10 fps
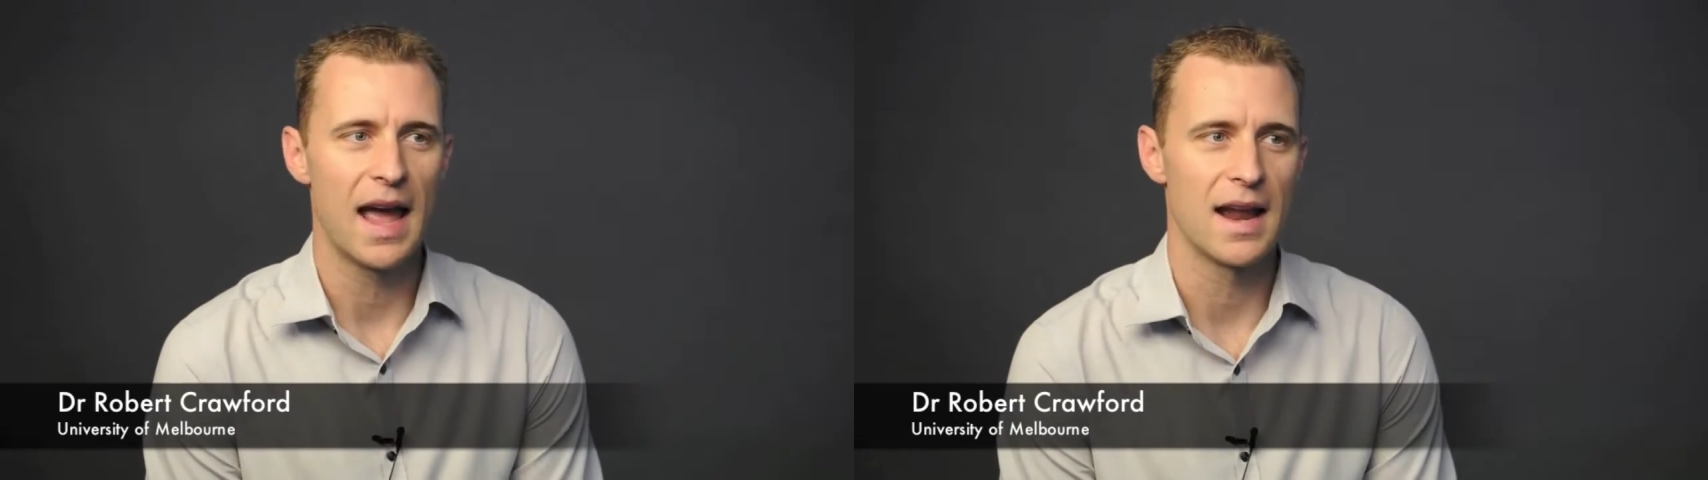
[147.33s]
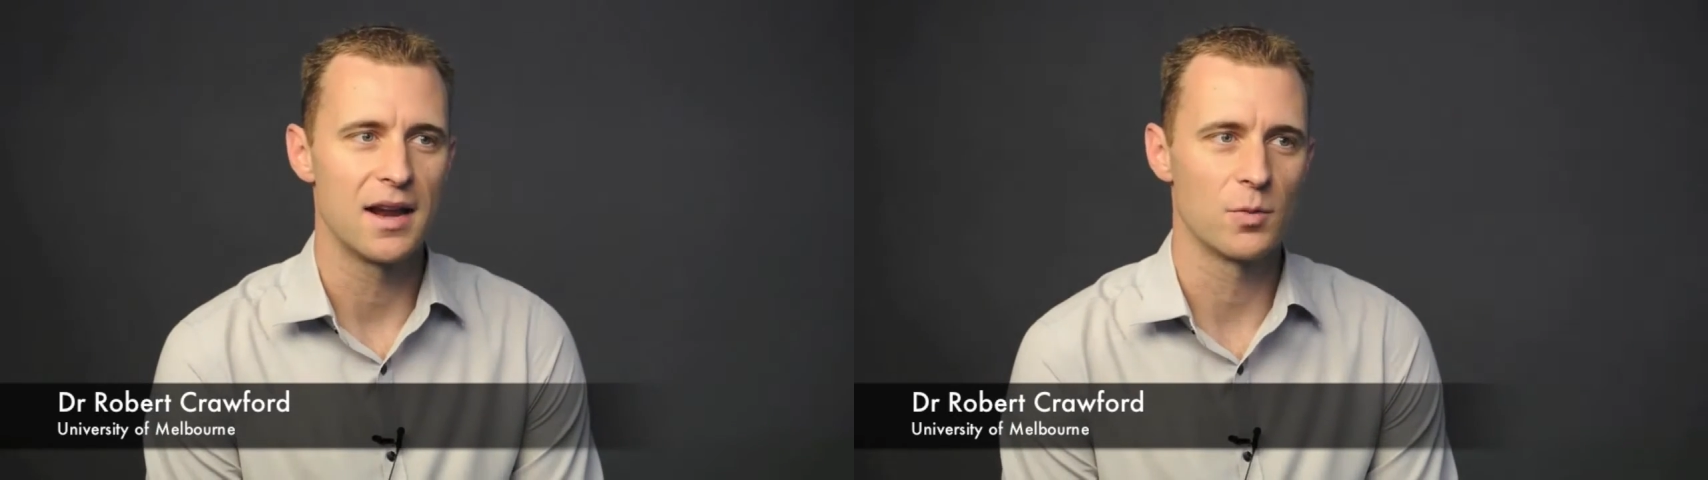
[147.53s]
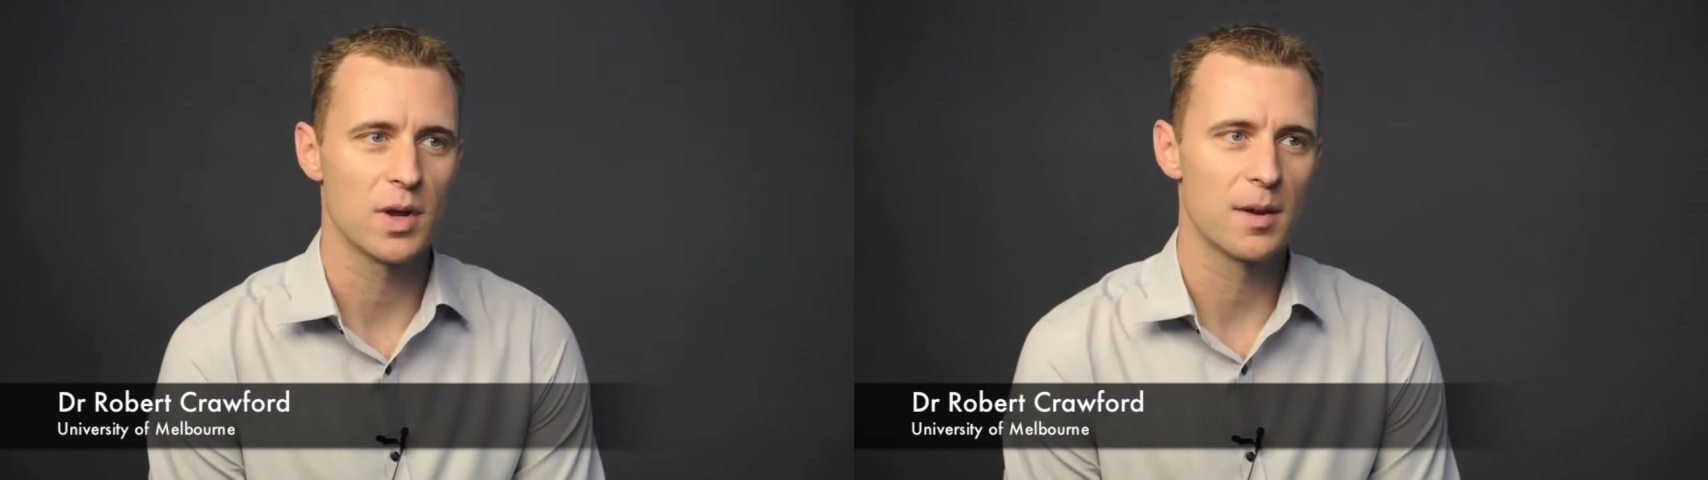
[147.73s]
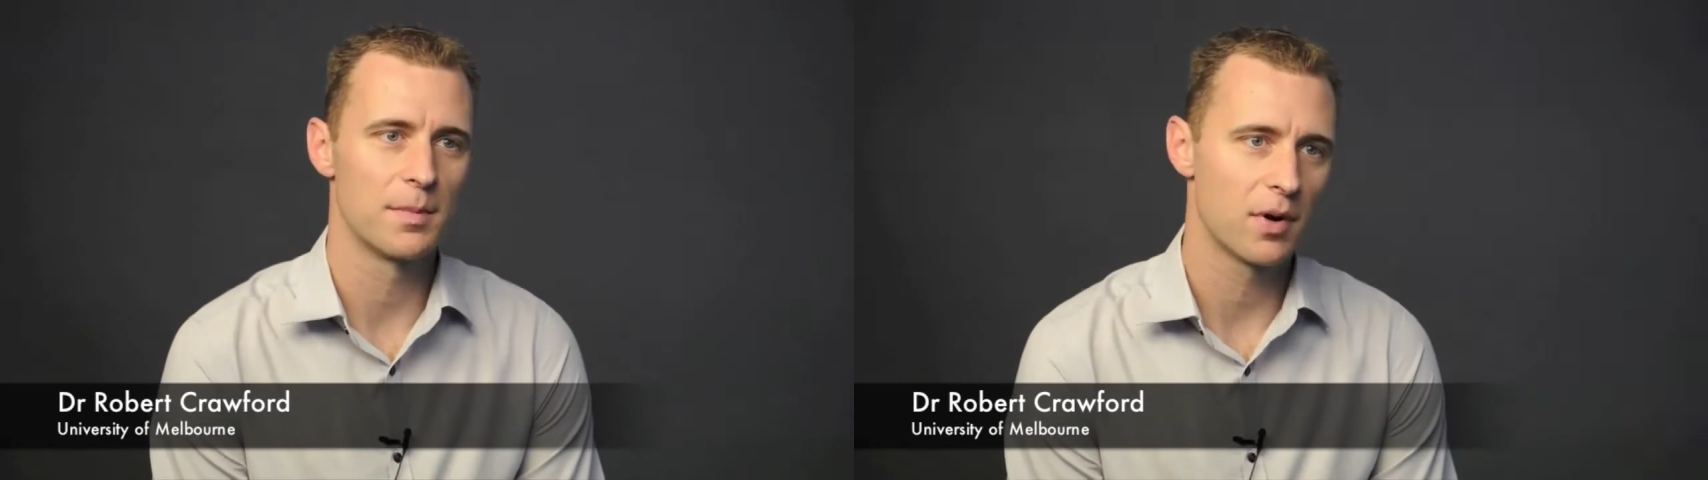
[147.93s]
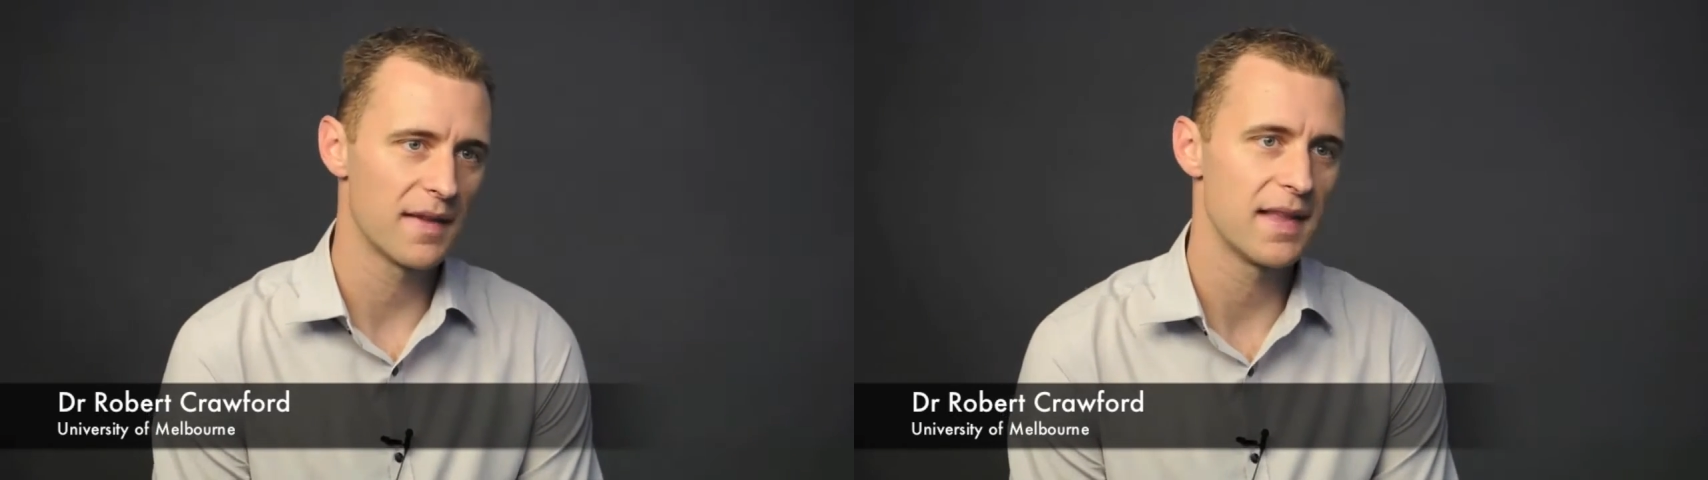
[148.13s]
and we
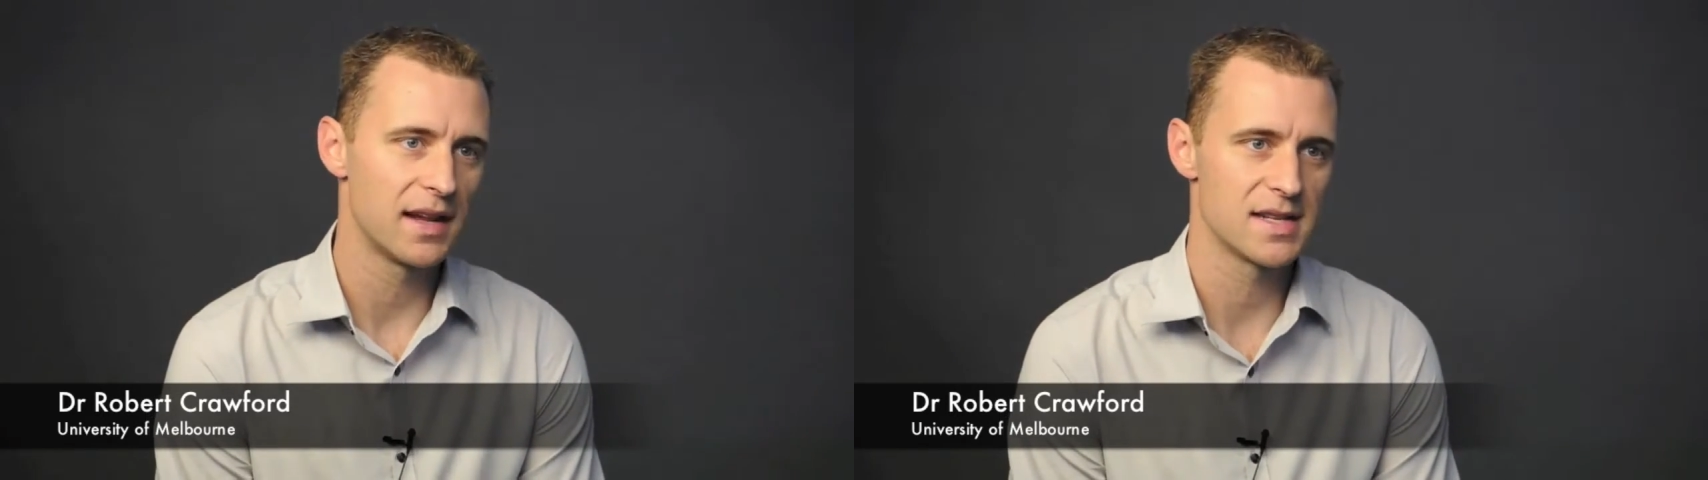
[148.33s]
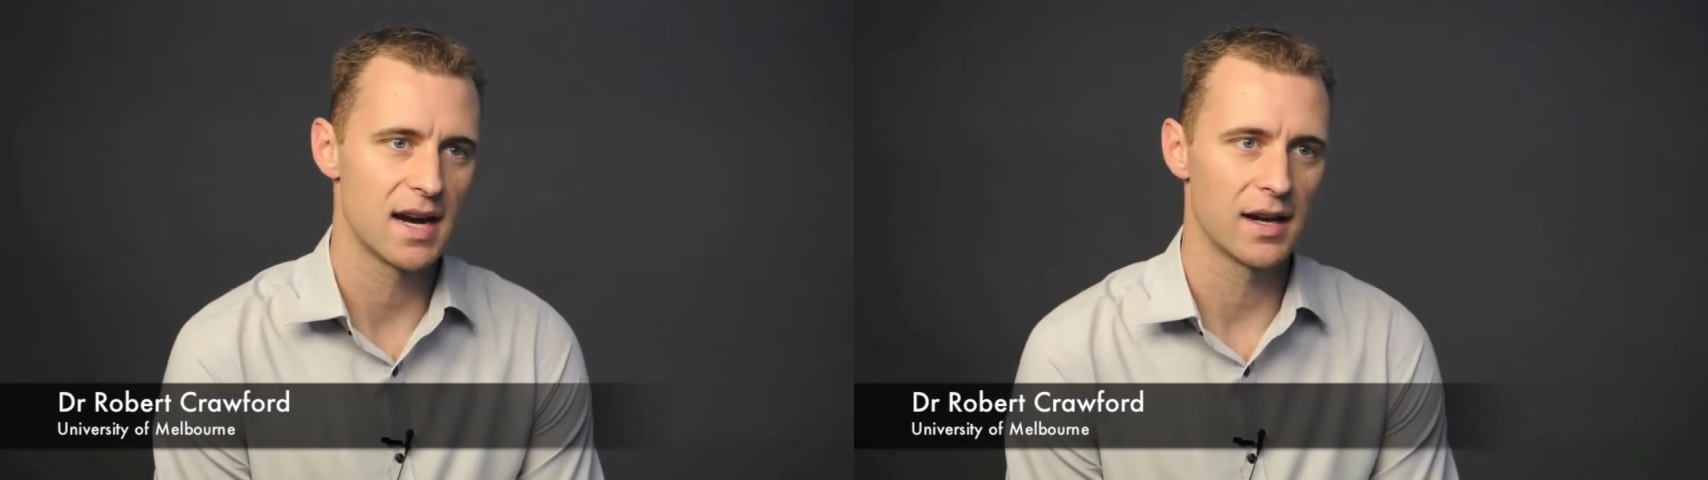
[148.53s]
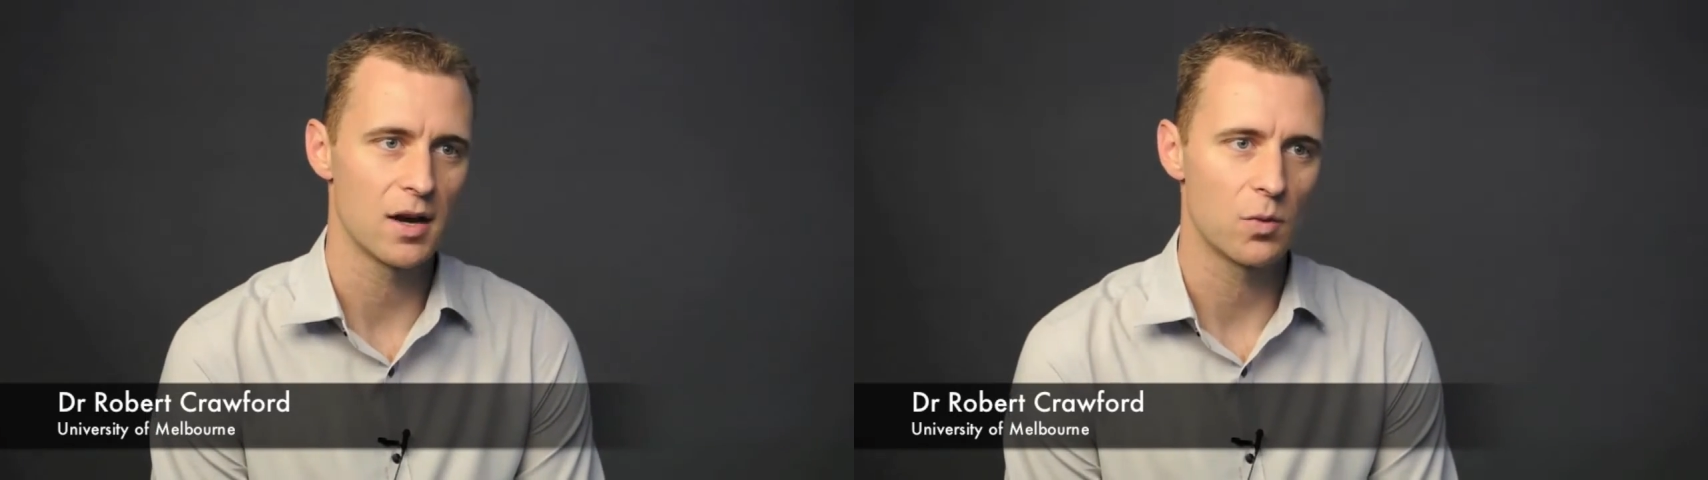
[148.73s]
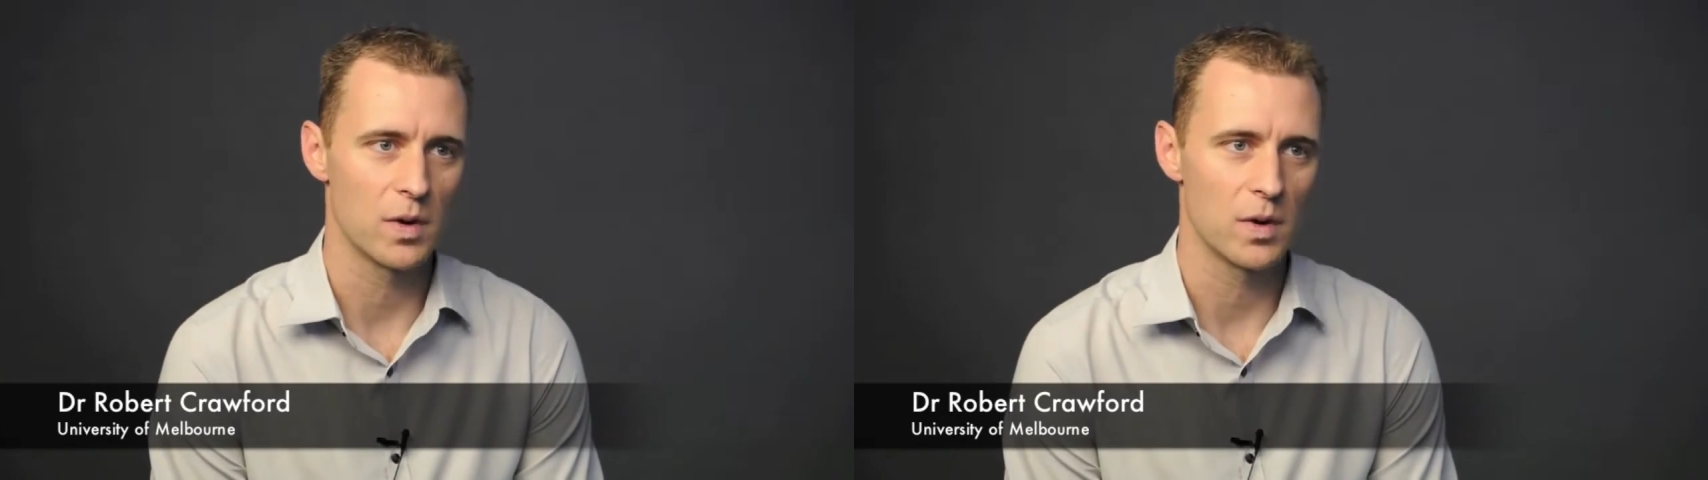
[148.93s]
combine that data